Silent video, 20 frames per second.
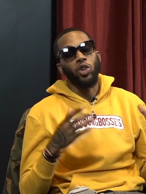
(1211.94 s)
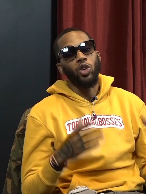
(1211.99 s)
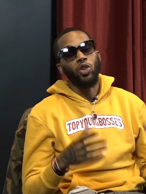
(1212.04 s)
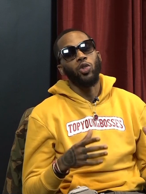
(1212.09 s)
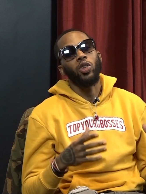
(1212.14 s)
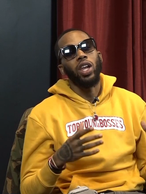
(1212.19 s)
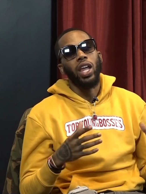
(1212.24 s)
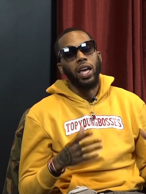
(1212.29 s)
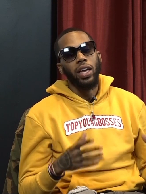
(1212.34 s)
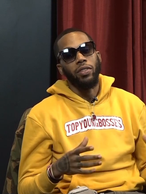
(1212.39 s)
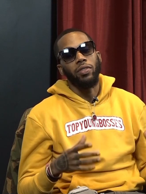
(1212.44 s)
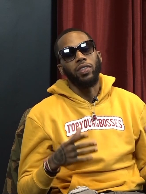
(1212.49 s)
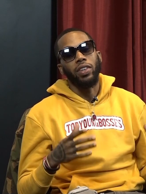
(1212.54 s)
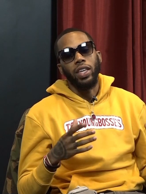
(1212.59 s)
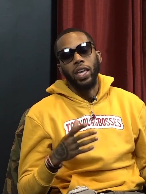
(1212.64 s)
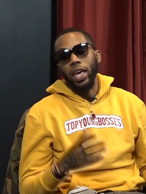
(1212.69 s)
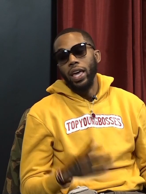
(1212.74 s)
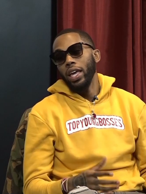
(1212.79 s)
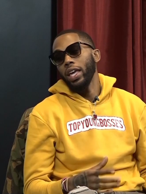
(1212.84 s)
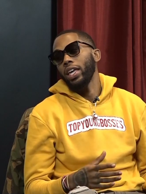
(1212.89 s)
real life
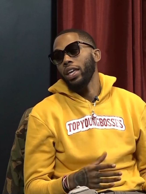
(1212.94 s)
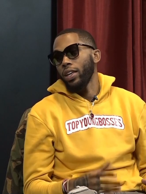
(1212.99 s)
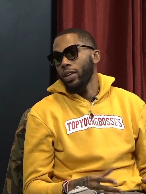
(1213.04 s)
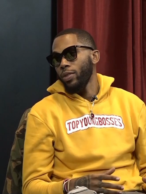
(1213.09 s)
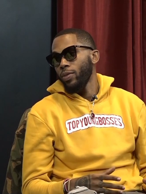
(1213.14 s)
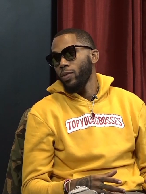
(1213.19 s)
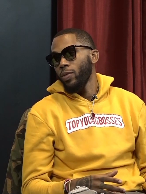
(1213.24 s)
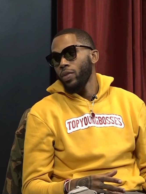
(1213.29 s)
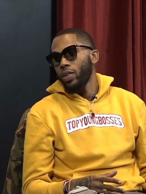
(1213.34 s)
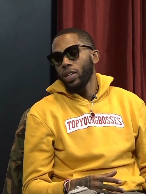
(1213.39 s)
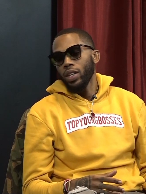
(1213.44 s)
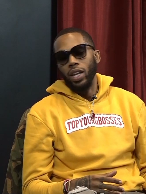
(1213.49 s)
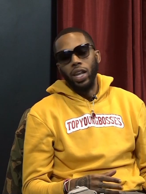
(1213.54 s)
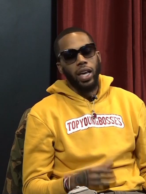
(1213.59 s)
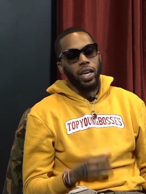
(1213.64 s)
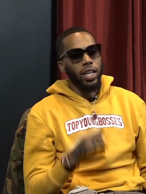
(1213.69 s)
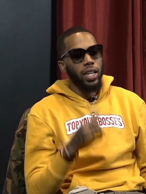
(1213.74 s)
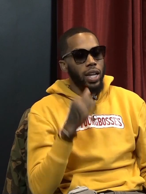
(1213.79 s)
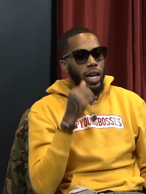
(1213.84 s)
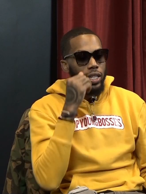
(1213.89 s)
game. Right.
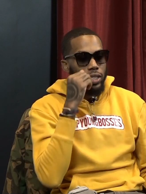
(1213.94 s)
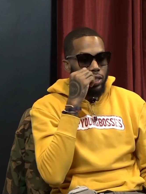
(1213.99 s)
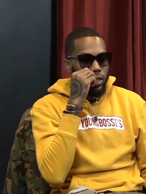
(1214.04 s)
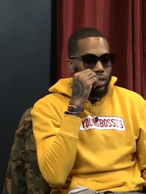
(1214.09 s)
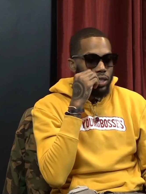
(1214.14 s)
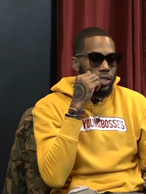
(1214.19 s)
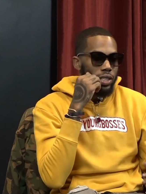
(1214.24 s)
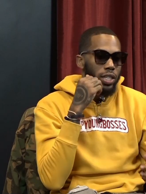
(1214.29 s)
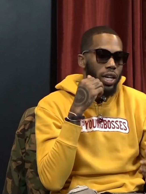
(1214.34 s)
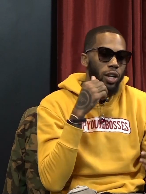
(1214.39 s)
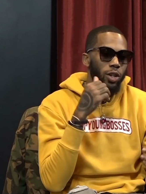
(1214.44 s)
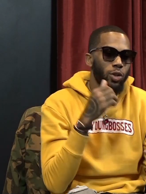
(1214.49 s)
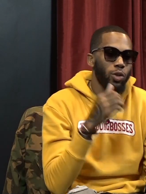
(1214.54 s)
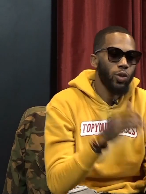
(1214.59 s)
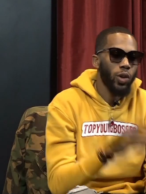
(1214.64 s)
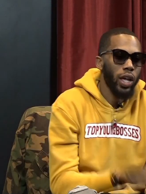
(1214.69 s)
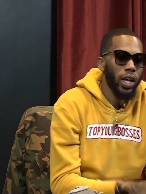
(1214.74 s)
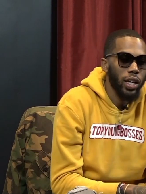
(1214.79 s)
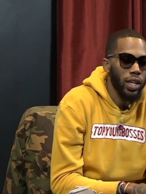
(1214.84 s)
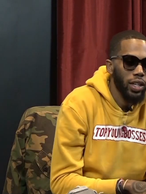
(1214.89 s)
Like he not just telling
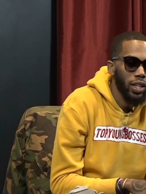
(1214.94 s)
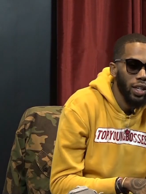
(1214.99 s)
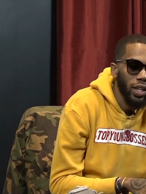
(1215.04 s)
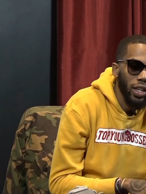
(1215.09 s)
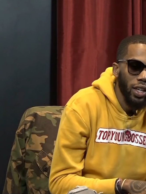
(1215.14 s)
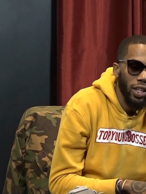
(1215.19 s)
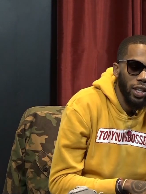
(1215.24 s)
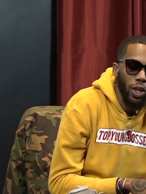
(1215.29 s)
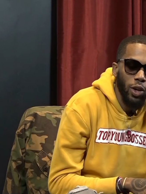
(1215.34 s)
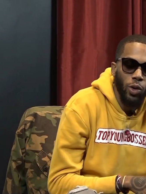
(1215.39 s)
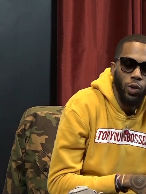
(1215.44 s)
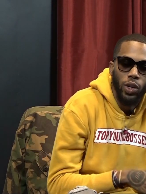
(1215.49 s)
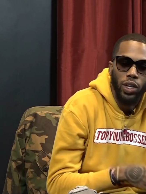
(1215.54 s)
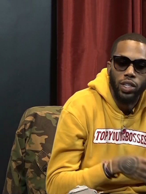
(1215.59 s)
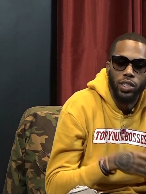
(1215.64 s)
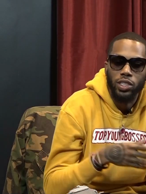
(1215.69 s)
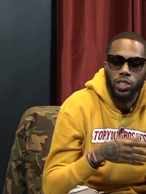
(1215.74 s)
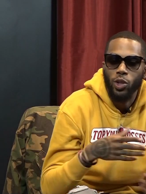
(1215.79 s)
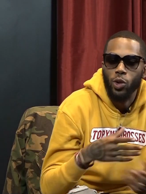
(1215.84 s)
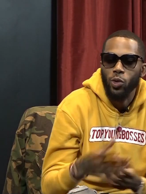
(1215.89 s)
you like, yo,
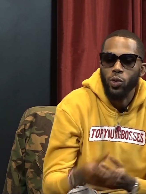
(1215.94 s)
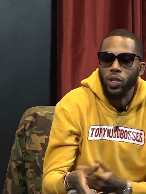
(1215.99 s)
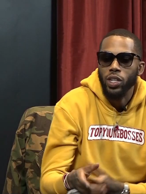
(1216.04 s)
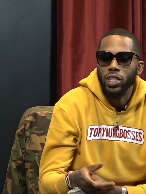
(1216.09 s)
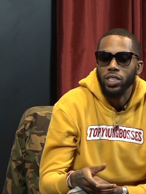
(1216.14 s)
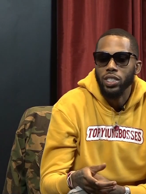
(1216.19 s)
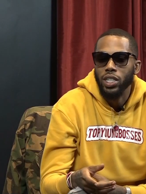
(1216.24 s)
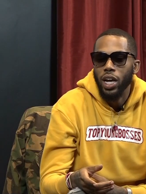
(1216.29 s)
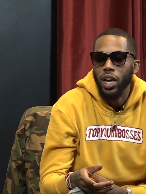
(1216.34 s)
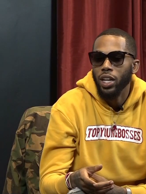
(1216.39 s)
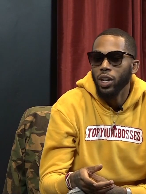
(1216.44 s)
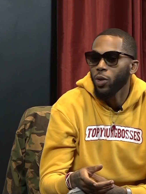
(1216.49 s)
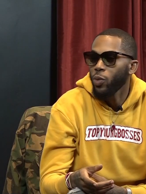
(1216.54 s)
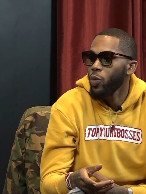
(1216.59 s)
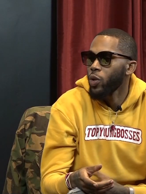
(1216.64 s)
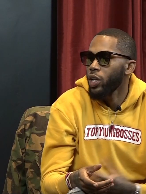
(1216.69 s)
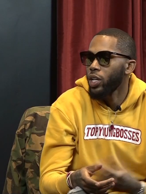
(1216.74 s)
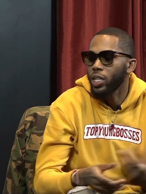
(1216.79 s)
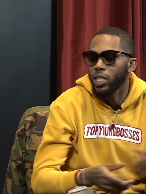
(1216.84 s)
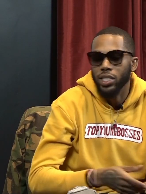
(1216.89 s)
he sold this kind of
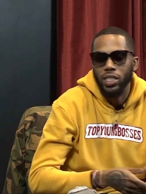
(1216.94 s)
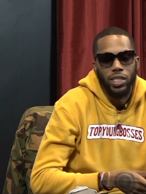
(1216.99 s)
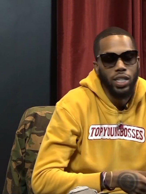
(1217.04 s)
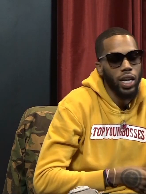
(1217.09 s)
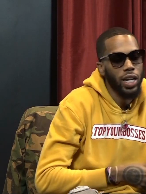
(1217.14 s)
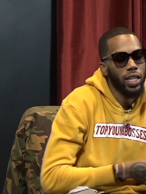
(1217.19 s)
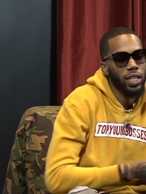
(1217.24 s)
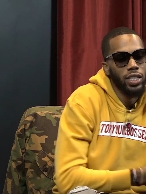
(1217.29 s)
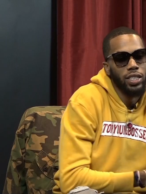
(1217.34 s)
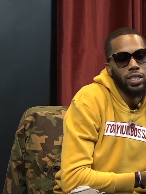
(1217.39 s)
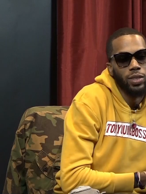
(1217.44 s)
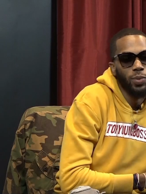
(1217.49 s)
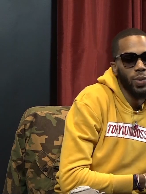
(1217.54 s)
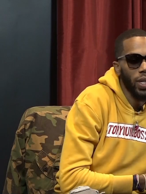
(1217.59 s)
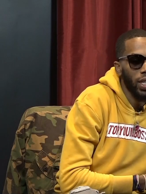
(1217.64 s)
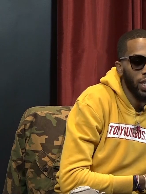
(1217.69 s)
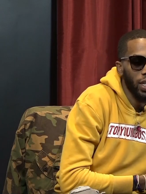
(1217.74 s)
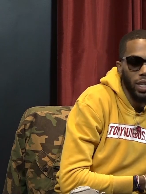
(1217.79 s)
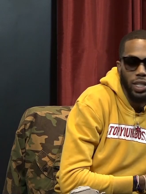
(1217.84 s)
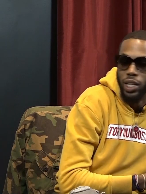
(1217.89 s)
work, he shot this
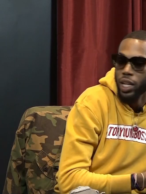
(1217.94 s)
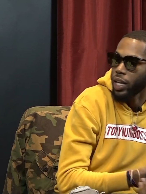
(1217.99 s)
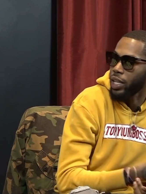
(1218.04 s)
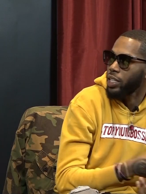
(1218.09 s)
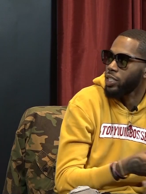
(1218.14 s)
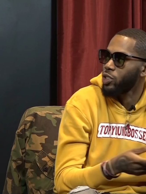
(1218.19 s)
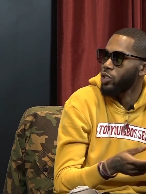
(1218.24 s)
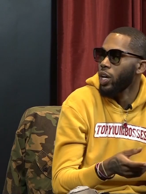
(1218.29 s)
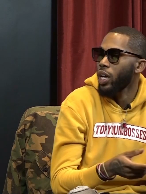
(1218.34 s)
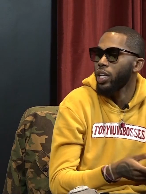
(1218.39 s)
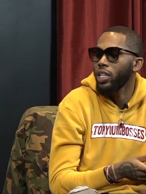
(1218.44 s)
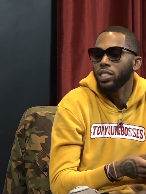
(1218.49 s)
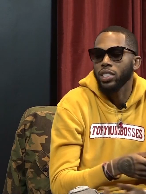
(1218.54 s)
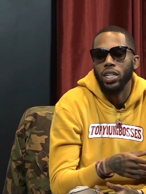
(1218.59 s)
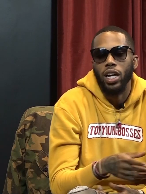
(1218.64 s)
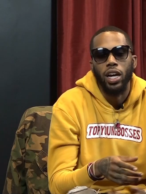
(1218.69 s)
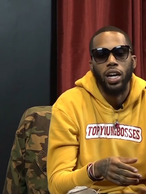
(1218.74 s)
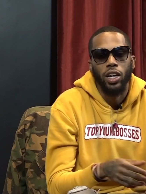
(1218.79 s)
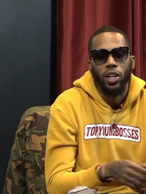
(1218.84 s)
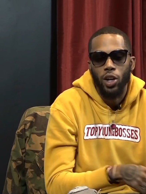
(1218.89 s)
many niggas, like he drive this
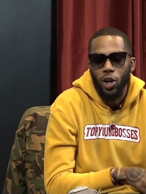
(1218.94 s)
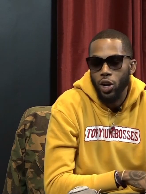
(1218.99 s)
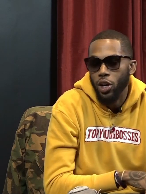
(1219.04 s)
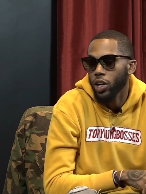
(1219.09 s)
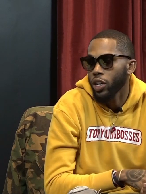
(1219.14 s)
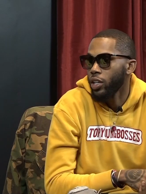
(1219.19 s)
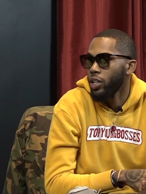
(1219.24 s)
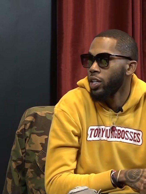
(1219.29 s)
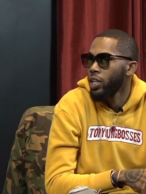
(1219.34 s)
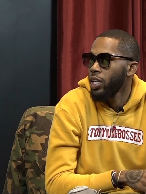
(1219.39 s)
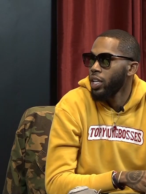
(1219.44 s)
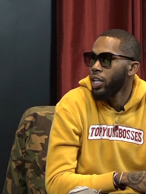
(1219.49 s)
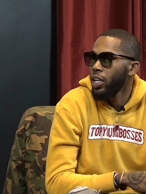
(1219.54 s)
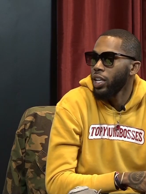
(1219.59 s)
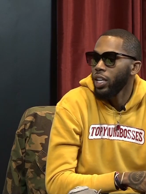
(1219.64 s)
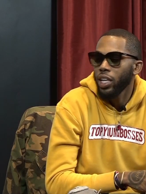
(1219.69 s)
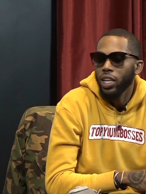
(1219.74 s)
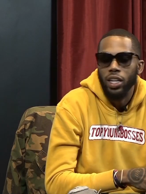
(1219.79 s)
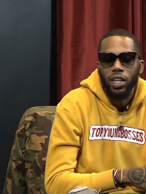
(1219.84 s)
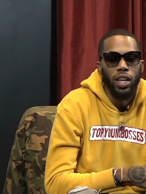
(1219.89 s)
kind of car. Right.
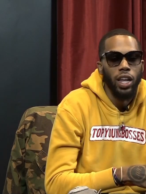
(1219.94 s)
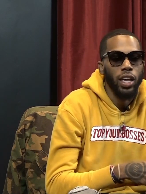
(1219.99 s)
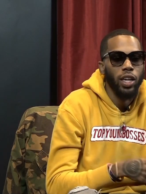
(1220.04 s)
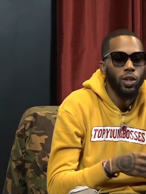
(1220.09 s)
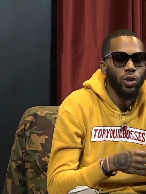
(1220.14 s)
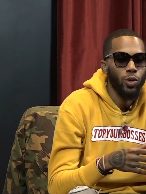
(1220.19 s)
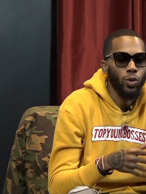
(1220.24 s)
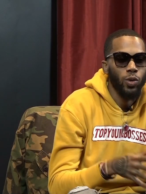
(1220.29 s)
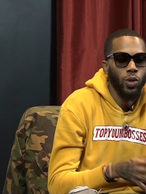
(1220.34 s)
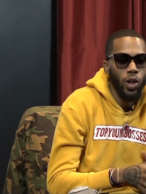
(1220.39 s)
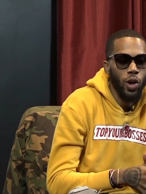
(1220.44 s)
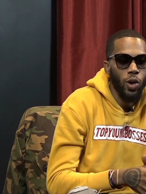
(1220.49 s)
He letting you